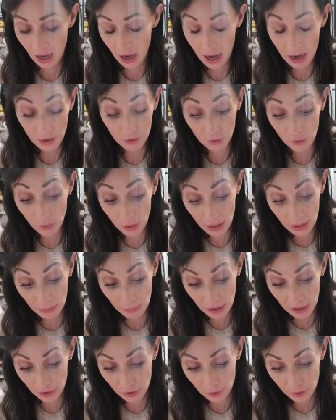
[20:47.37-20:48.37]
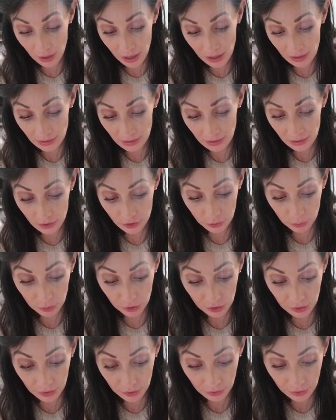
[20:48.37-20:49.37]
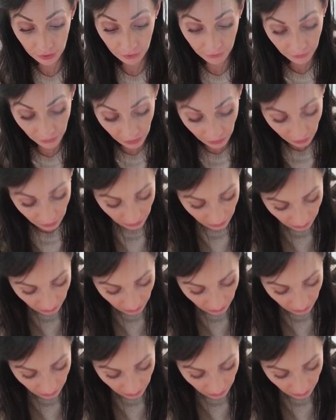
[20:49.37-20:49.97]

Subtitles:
I don't know anybody who hasn't super glued their fingers